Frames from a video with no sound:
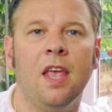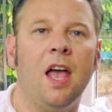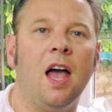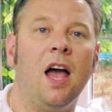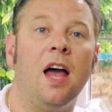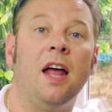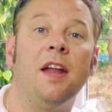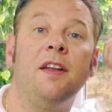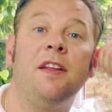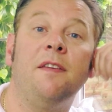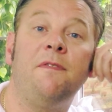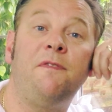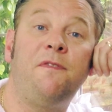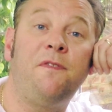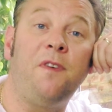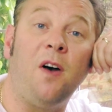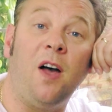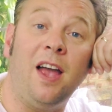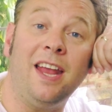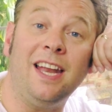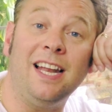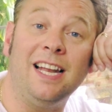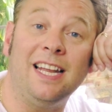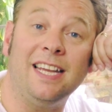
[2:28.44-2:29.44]
Uh, and then
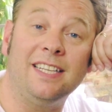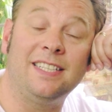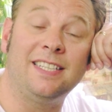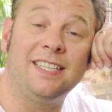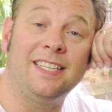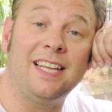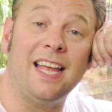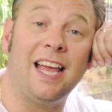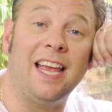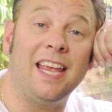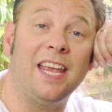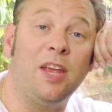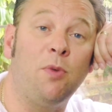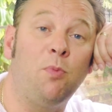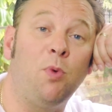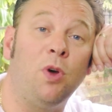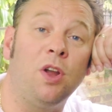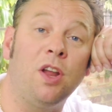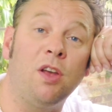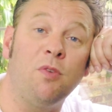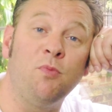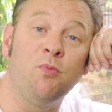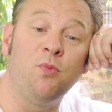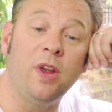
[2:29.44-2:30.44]
finally today, what
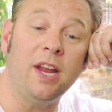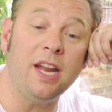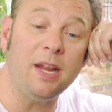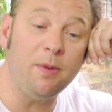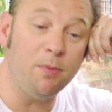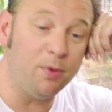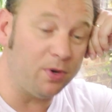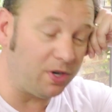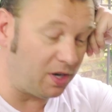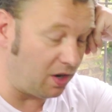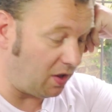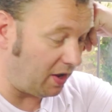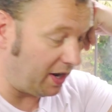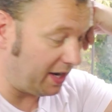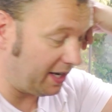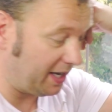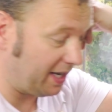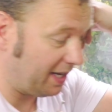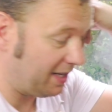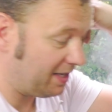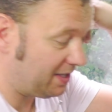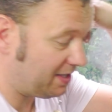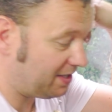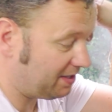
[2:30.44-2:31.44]
I really would like
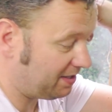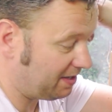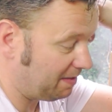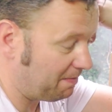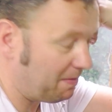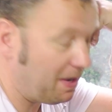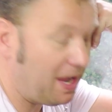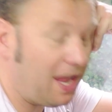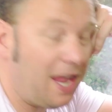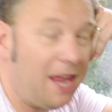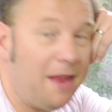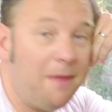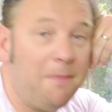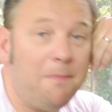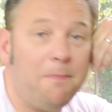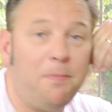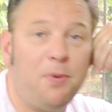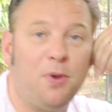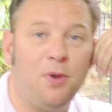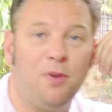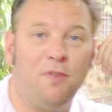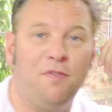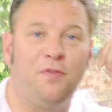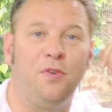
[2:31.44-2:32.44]
is some
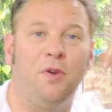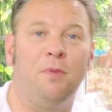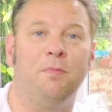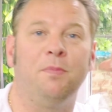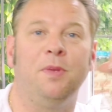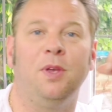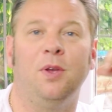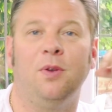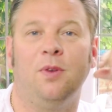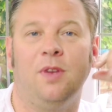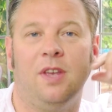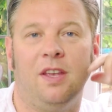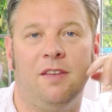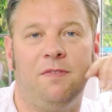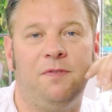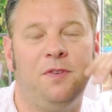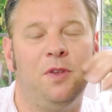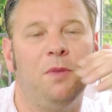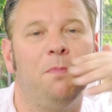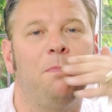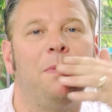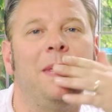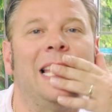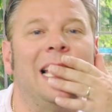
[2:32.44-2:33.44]
input from you, if
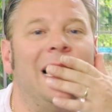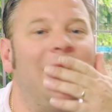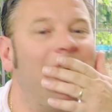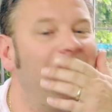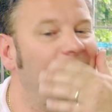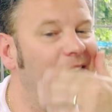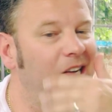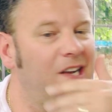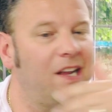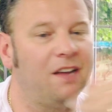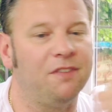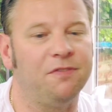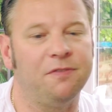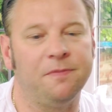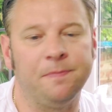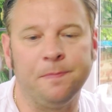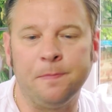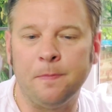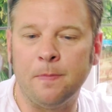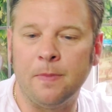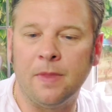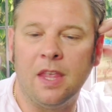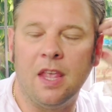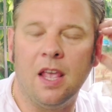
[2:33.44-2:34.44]
you'd be kind enough.
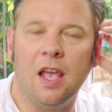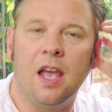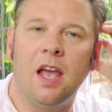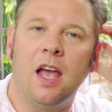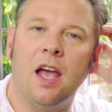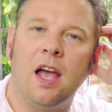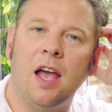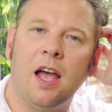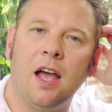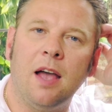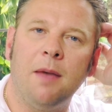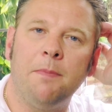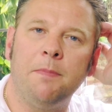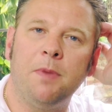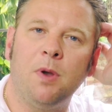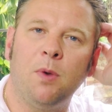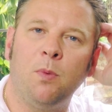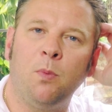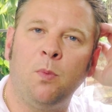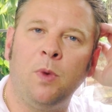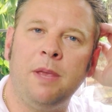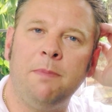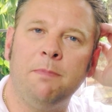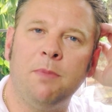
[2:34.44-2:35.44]
Um,
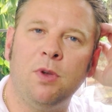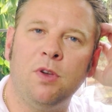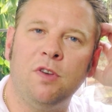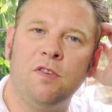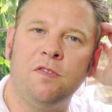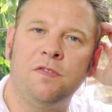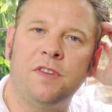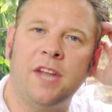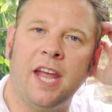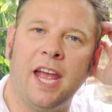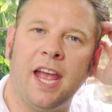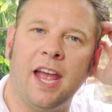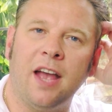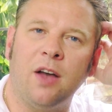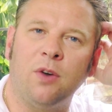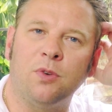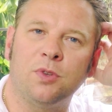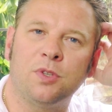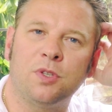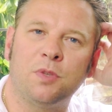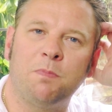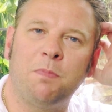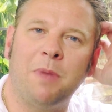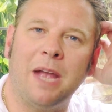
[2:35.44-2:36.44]
we moved
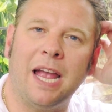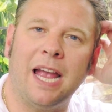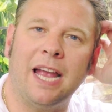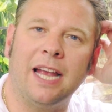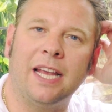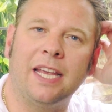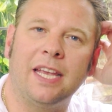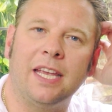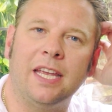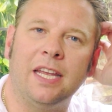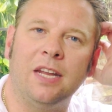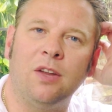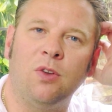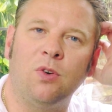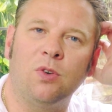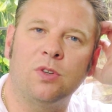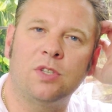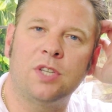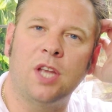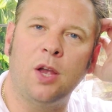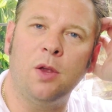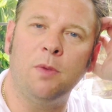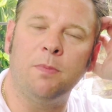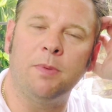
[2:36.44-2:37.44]
house back in
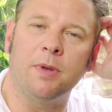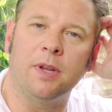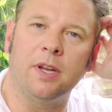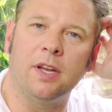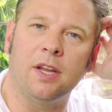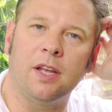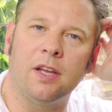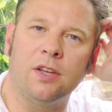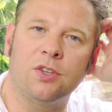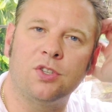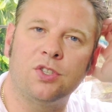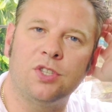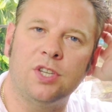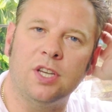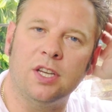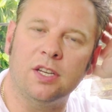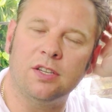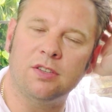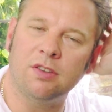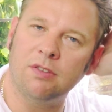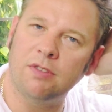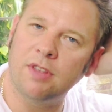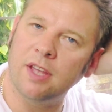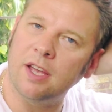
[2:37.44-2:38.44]
October last year,
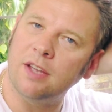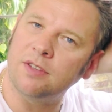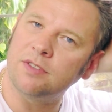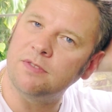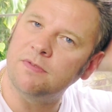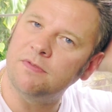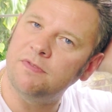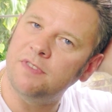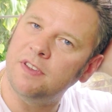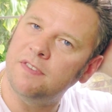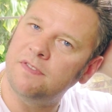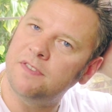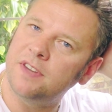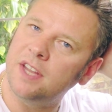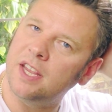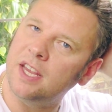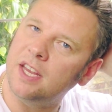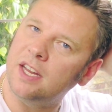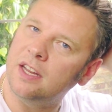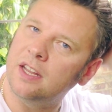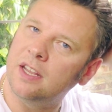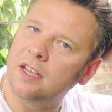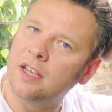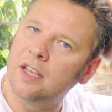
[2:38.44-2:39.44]

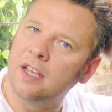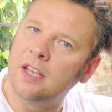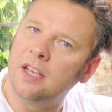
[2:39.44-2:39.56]
2015.